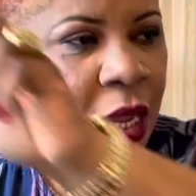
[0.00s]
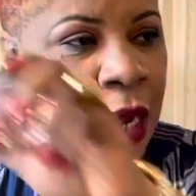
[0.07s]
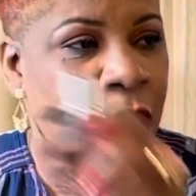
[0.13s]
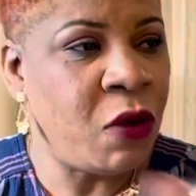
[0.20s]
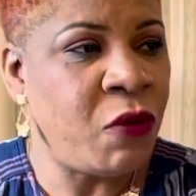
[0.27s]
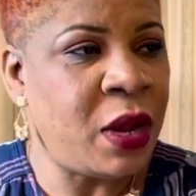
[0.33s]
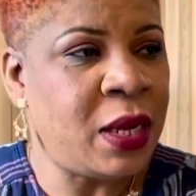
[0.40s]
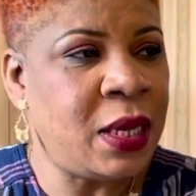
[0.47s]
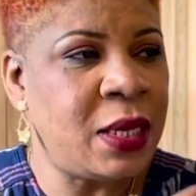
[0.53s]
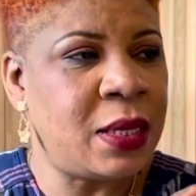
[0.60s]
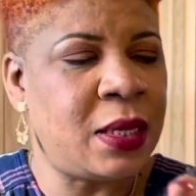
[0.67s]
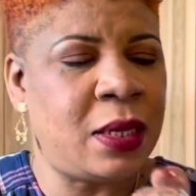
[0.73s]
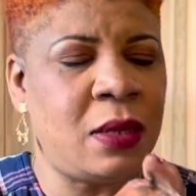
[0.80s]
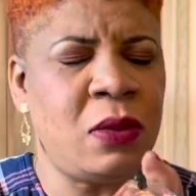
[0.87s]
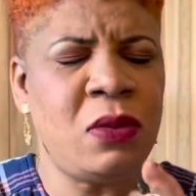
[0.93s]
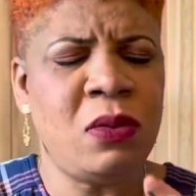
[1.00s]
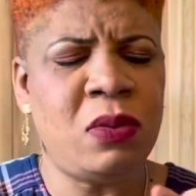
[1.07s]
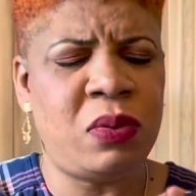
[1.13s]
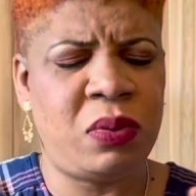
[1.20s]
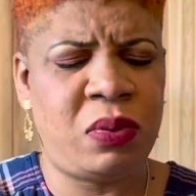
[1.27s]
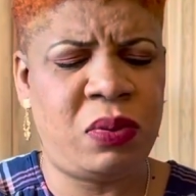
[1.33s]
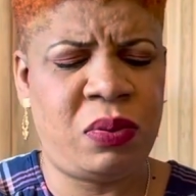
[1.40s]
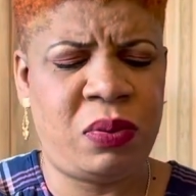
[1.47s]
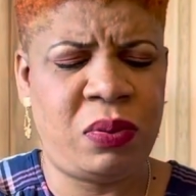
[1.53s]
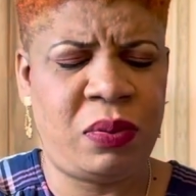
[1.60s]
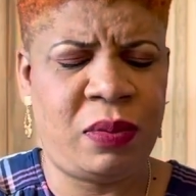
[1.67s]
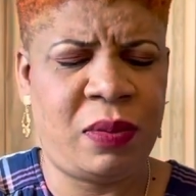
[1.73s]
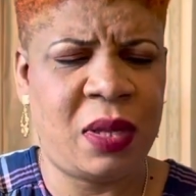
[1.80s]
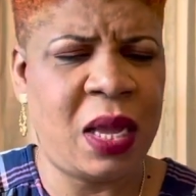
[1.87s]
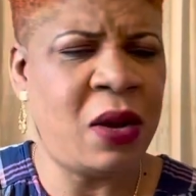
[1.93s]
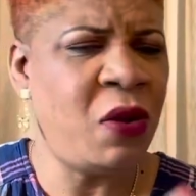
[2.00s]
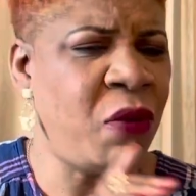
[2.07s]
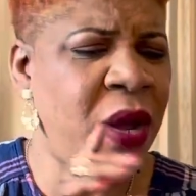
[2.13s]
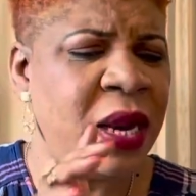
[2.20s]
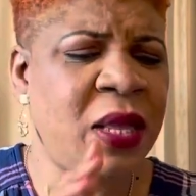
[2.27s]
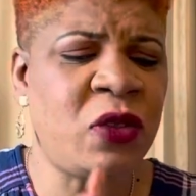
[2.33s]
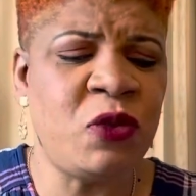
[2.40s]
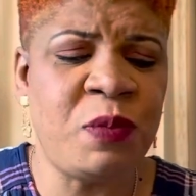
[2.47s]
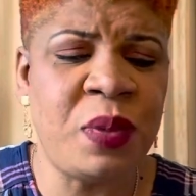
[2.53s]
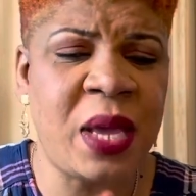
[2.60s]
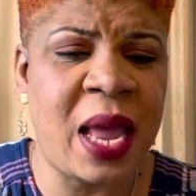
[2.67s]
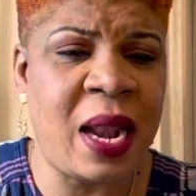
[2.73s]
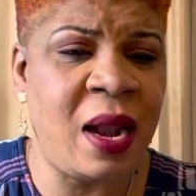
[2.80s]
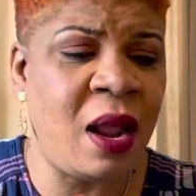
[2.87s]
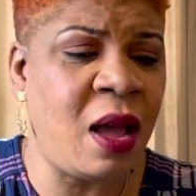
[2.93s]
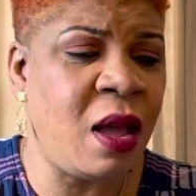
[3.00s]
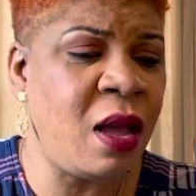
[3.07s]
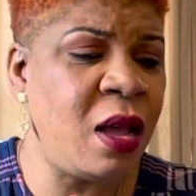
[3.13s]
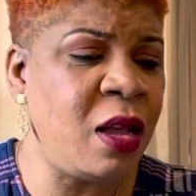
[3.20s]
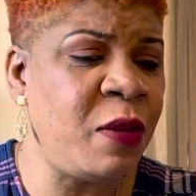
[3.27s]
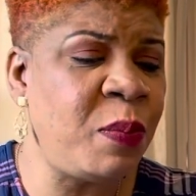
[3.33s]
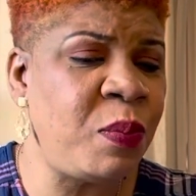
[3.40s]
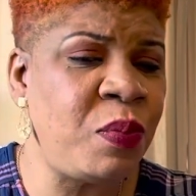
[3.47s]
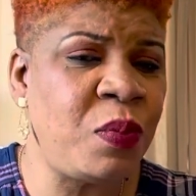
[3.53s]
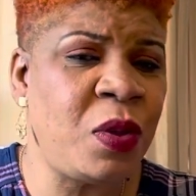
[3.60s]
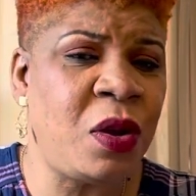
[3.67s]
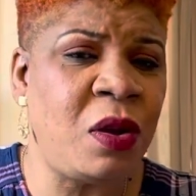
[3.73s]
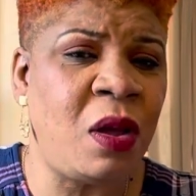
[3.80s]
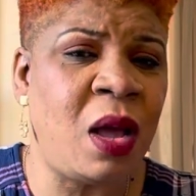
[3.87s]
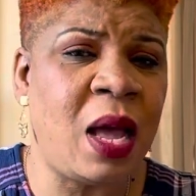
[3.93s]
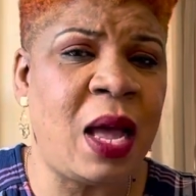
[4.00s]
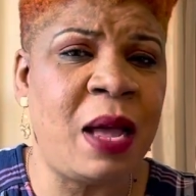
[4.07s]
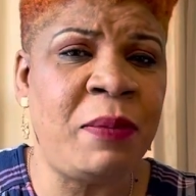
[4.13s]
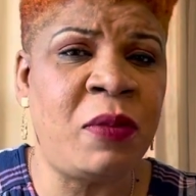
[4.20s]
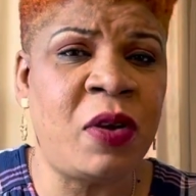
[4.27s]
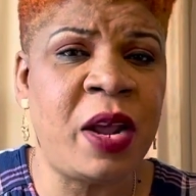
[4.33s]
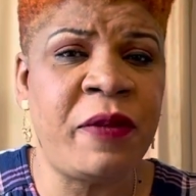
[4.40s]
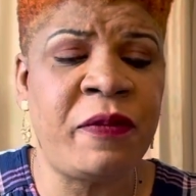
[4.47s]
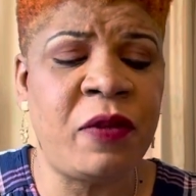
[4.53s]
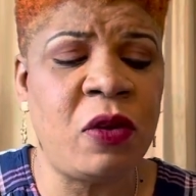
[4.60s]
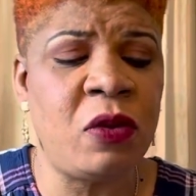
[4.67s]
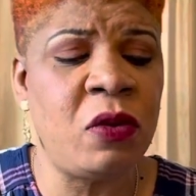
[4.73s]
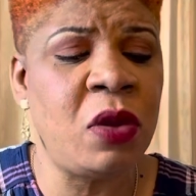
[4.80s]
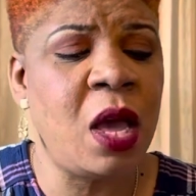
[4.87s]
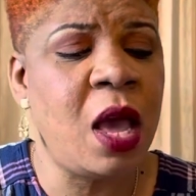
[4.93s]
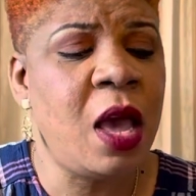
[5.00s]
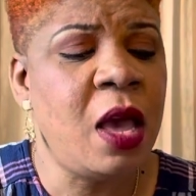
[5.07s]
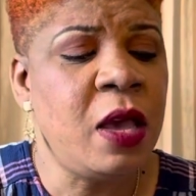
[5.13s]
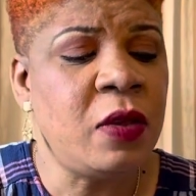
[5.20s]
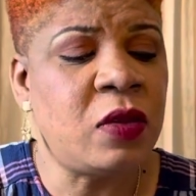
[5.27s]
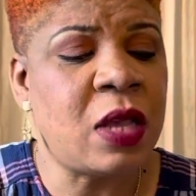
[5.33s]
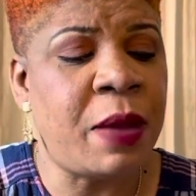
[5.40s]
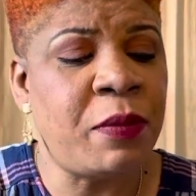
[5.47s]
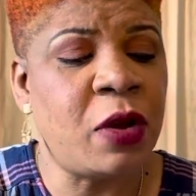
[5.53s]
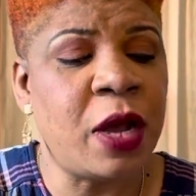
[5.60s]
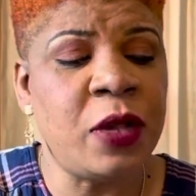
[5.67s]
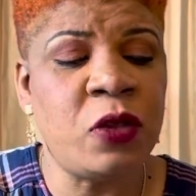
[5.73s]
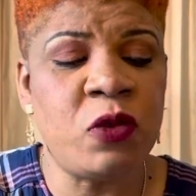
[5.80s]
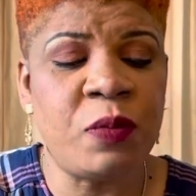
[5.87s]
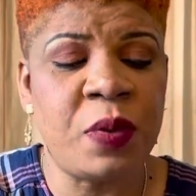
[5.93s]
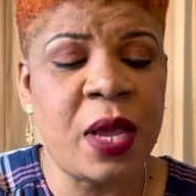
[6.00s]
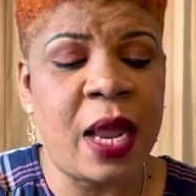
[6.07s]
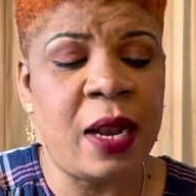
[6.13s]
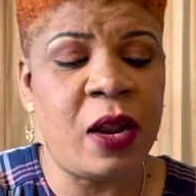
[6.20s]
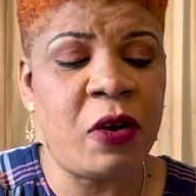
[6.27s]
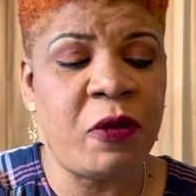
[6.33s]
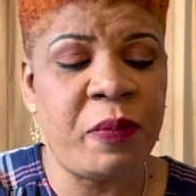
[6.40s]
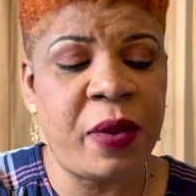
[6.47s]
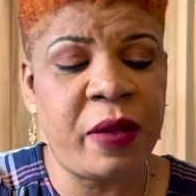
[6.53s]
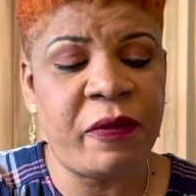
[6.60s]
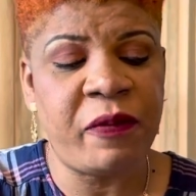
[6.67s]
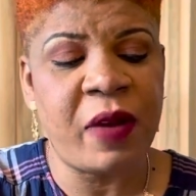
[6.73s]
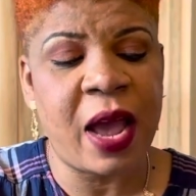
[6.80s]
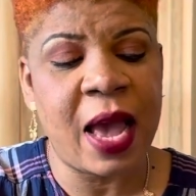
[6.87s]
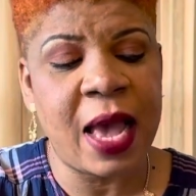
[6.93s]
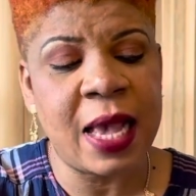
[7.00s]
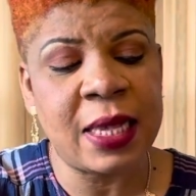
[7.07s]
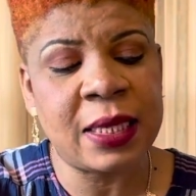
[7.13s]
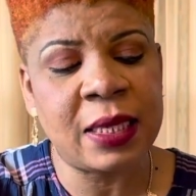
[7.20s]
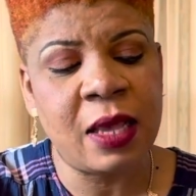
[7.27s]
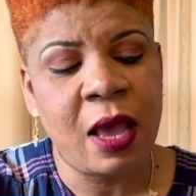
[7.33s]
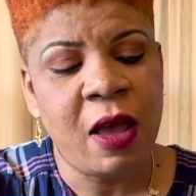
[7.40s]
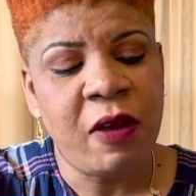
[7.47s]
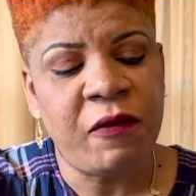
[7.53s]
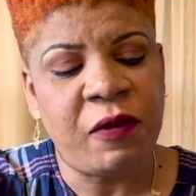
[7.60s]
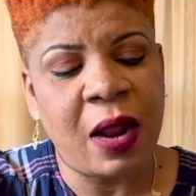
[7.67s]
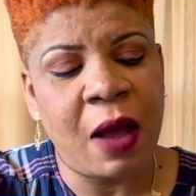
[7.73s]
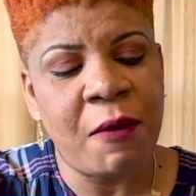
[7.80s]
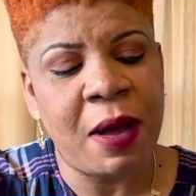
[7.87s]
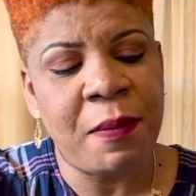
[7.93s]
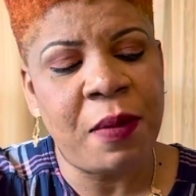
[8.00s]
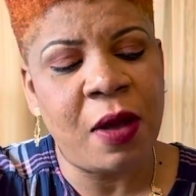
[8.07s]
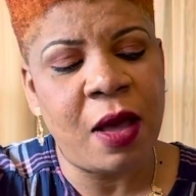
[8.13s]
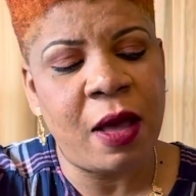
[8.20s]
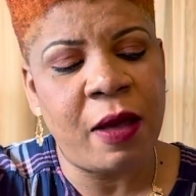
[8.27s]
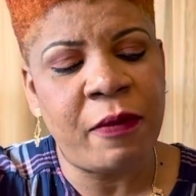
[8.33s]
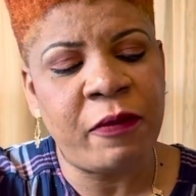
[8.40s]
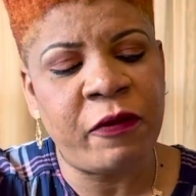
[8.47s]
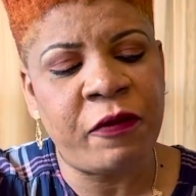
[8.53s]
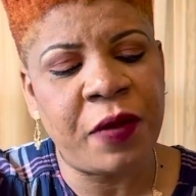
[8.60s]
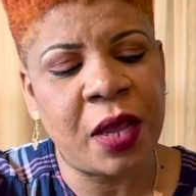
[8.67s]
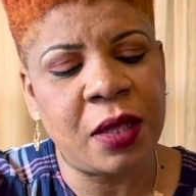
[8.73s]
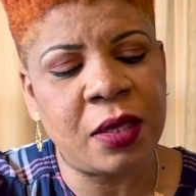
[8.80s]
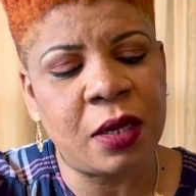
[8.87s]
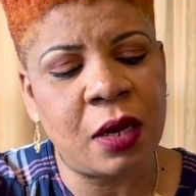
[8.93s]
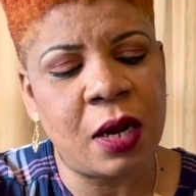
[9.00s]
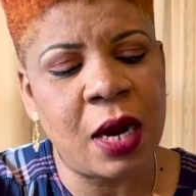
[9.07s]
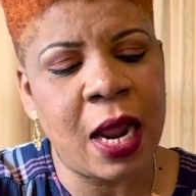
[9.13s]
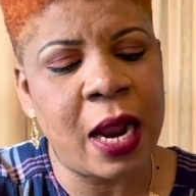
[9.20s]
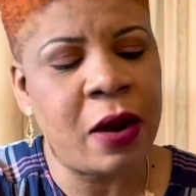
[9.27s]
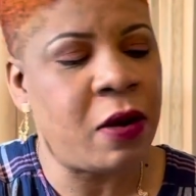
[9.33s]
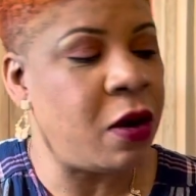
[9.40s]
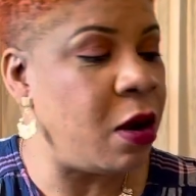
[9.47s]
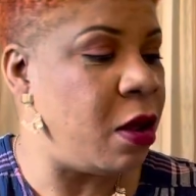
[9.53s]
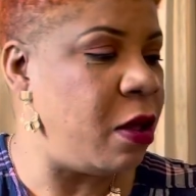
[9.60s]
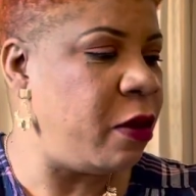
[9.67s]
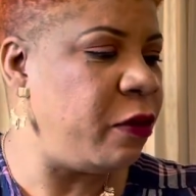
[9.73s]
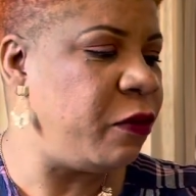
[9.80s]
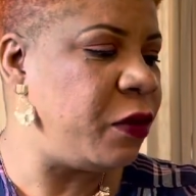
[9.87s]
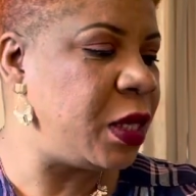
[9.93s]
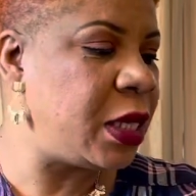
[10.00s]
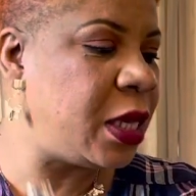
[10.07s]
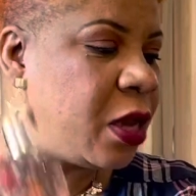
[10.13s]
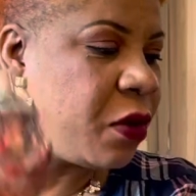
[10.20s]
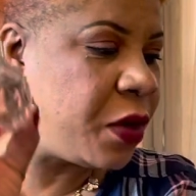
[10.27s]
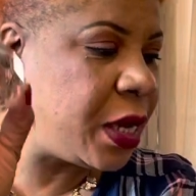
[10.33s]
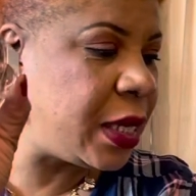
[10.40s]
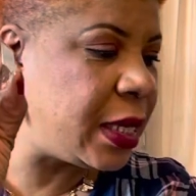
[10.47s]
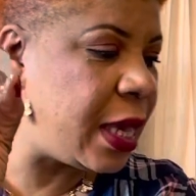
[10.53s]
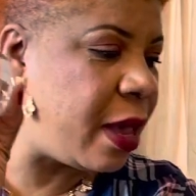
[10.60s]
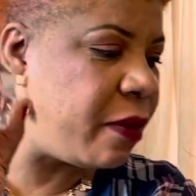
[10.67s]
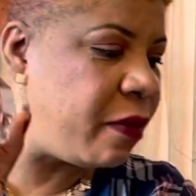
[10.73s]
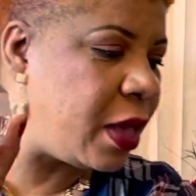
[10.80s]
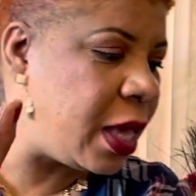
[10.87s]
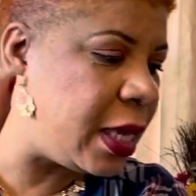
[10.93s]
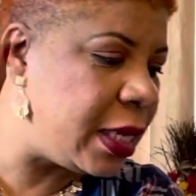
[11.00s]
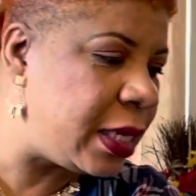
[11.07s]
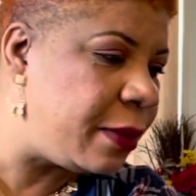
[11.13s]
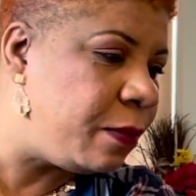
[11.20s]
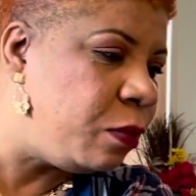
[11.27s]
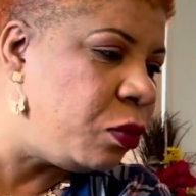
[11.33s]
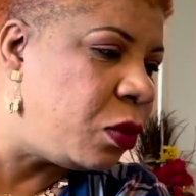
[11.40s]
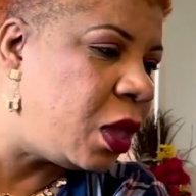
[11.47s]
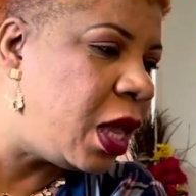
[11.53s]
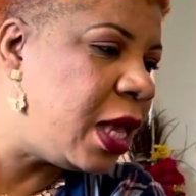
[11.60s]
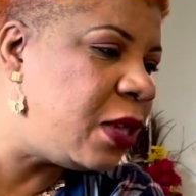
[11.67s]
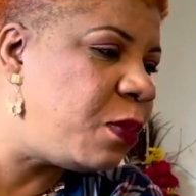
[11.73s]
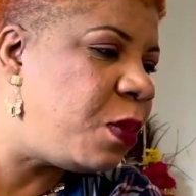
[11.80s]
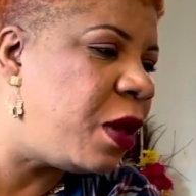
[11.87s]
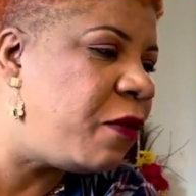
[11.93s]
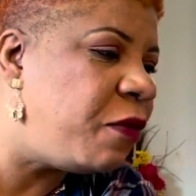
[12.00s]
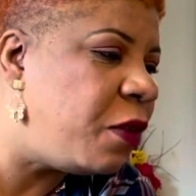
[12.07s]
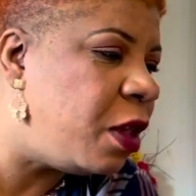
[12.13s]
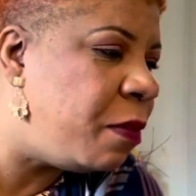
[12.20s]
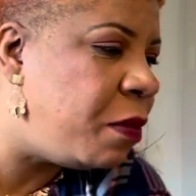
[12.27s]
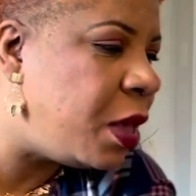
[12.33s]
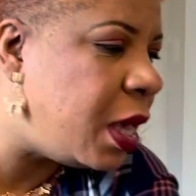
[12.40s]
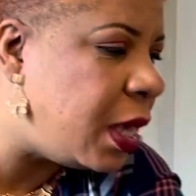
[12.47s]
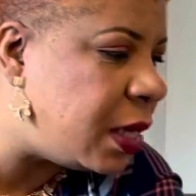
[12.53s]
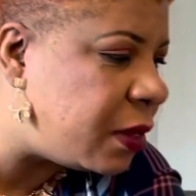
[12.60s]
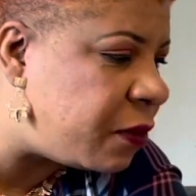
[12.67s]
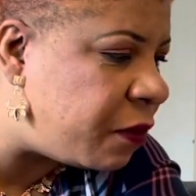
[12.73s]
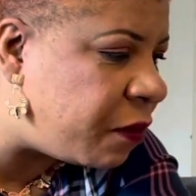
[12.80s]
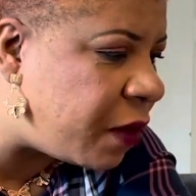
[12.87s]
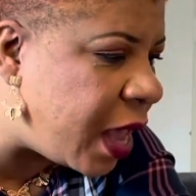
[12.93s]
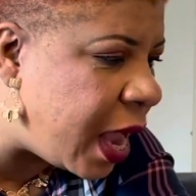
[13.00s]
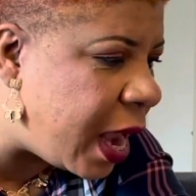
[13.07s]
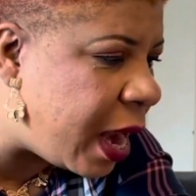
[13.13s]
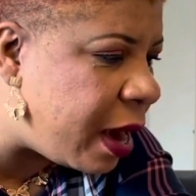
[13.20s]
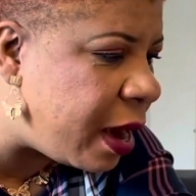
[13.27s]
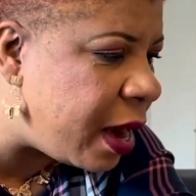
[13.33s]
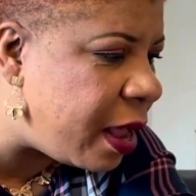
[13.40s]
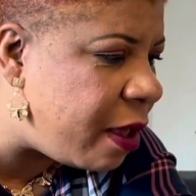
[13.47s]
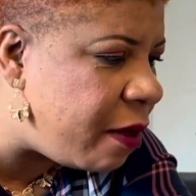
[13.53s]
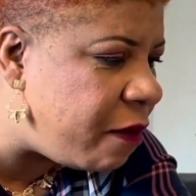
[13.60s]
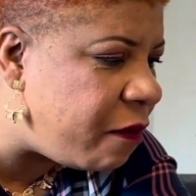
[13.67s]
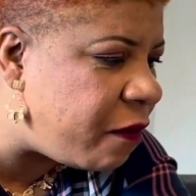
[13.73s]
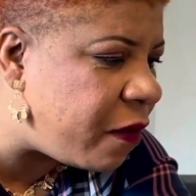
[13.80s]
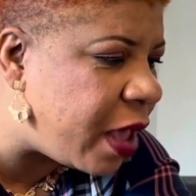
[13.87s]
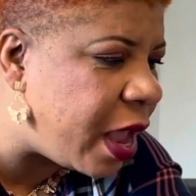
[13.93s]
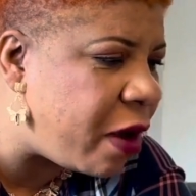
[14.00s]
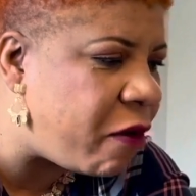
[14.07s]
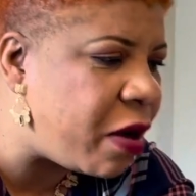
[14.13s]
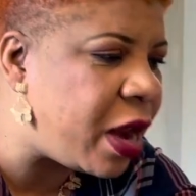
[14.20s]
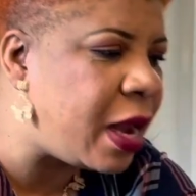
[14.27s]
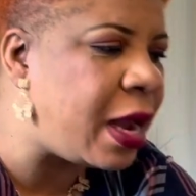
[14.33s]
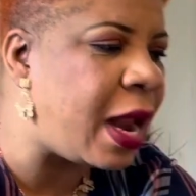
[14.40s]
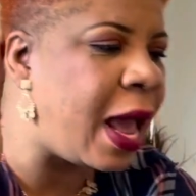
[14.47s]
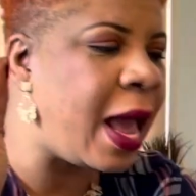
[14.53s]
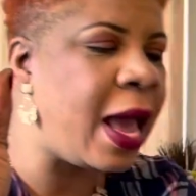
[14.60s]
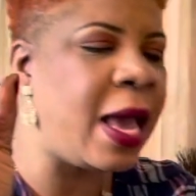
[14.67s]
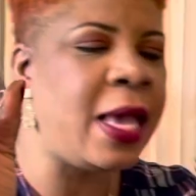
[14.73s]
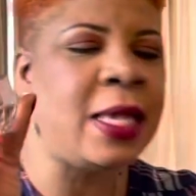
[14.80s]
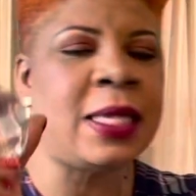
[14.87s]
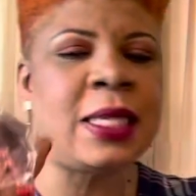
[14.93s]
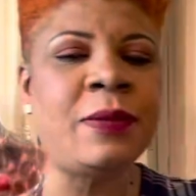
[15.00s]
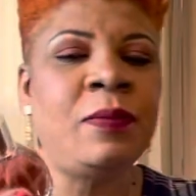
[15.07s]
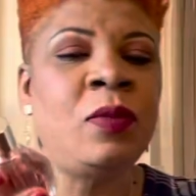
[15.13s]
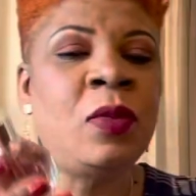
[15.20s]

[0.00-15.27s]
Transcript: I don't want this thing. I don't want it to be a long, you know, review. So I'm going to be a little bit fast. Flower Bomb, Victor and Ralph, Secret Service. This perfume is very, very nice.